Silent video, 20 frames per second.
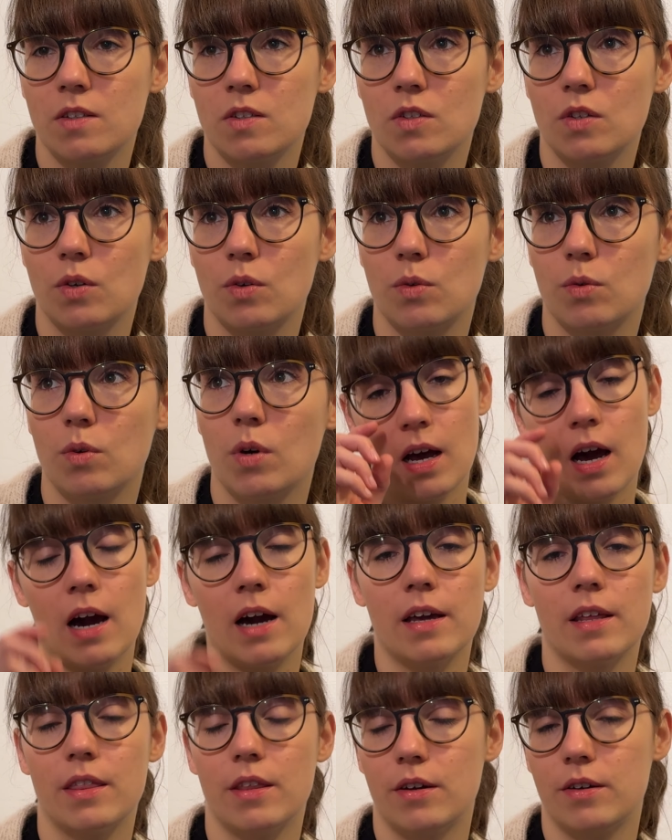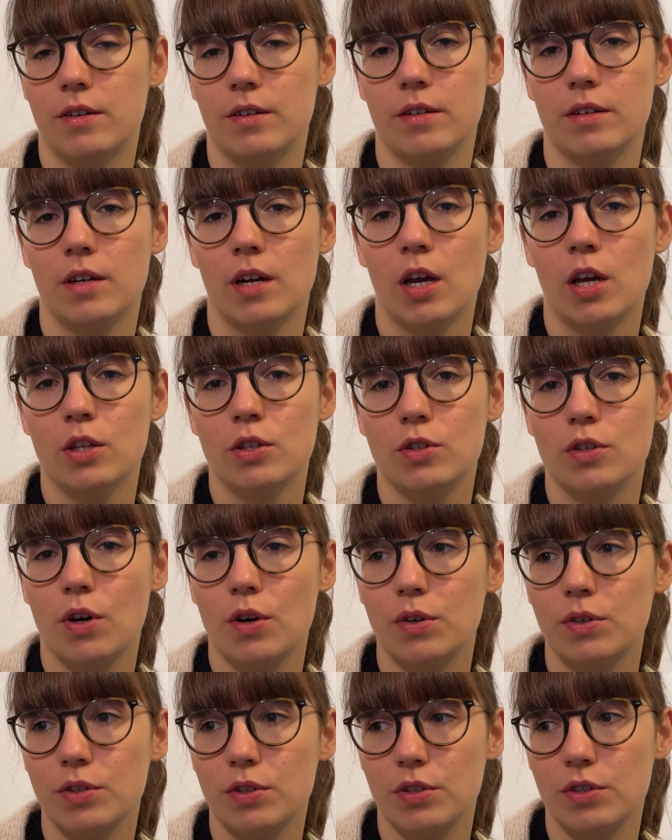So either
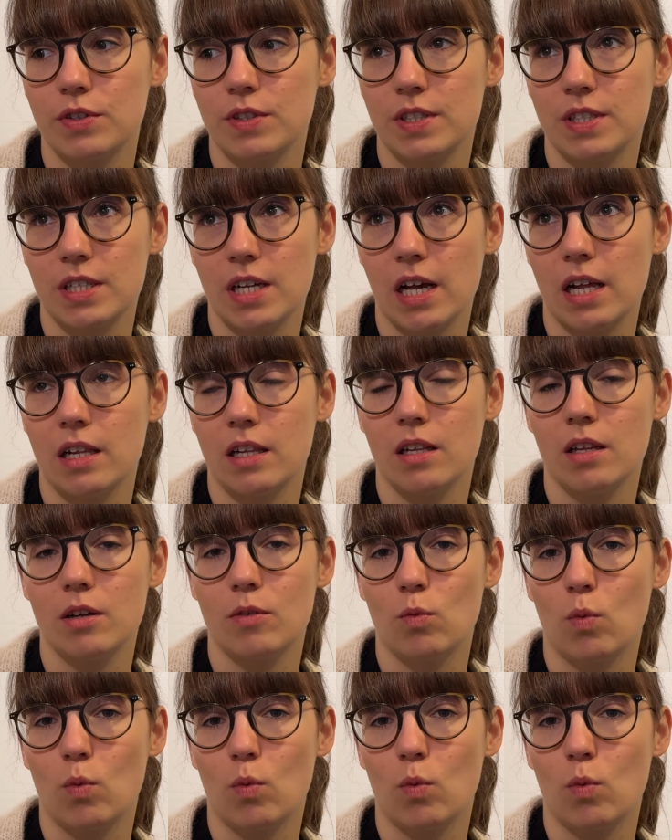tortoise shell,